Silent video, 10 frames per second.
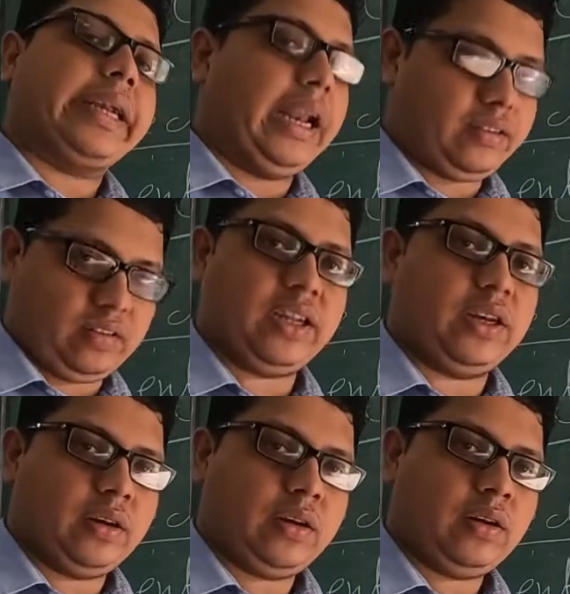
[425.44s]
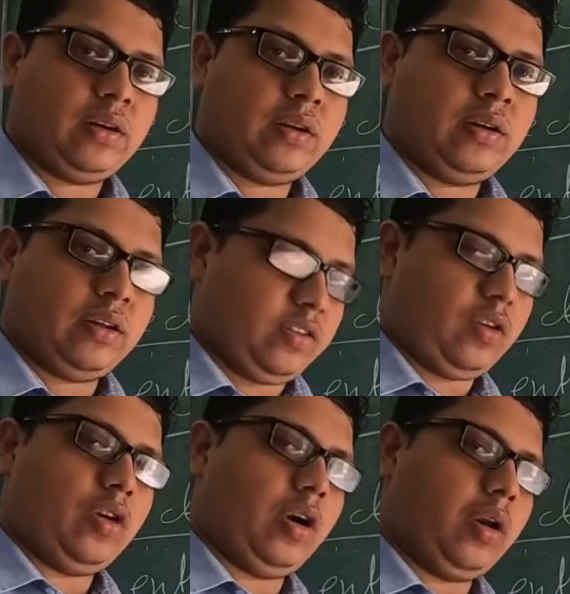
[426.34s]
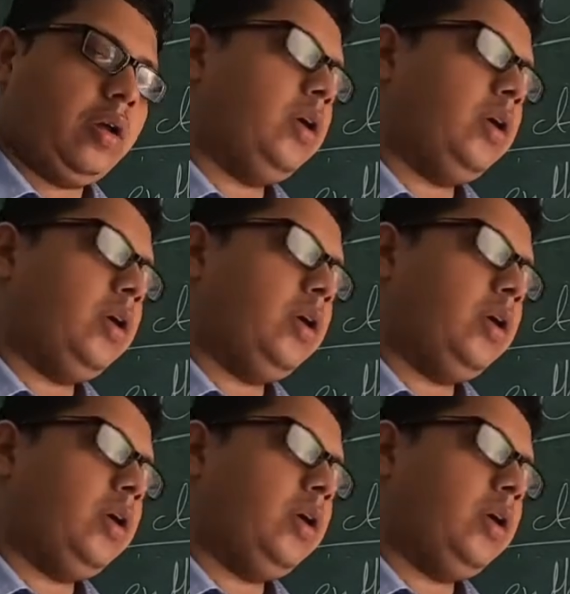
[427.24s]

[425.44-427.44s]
class 10, is it not?